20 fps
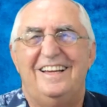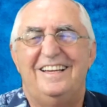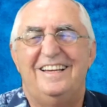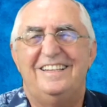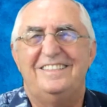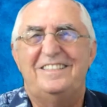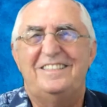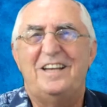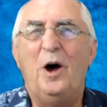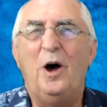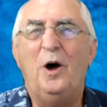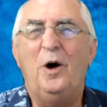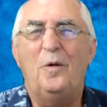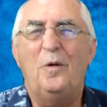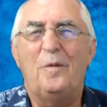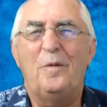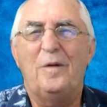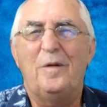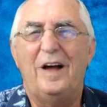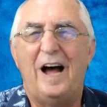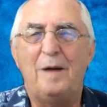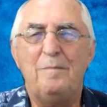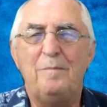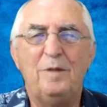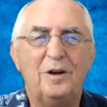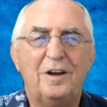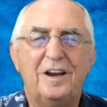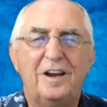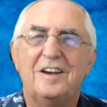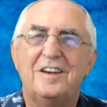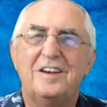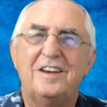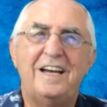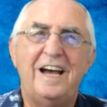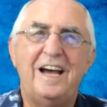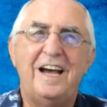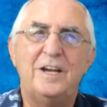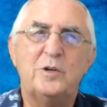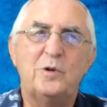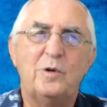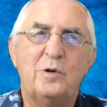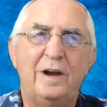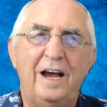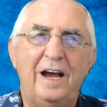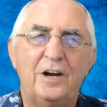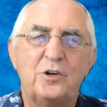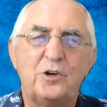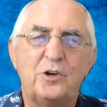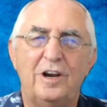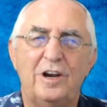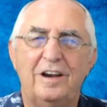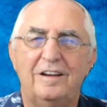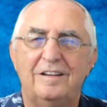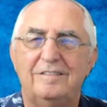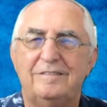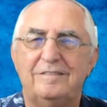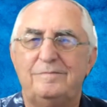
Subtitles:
So I'm looking at the guy's reaction.